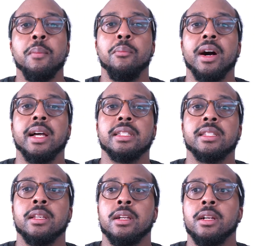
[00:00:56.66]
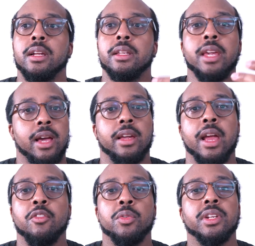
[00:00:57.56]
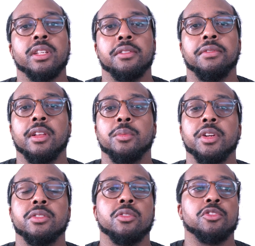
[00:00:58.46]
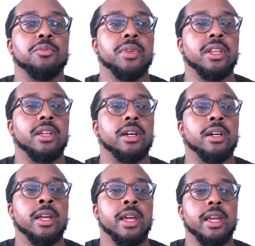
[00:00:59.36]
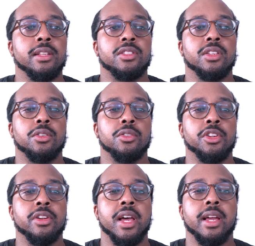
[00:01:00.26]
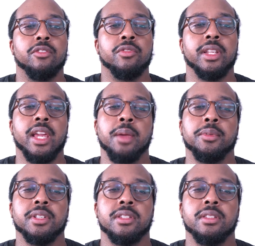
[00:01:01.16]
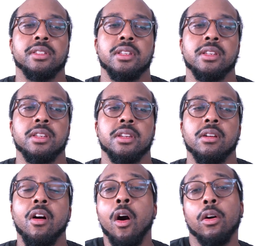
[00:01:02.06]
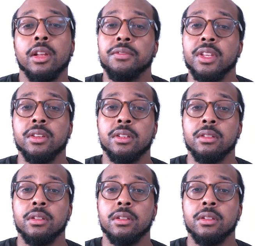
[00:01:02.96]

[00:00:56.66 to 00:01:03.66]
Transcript: But yeah, everyone doesn't follow me on social media, and so you're not really able to see all of the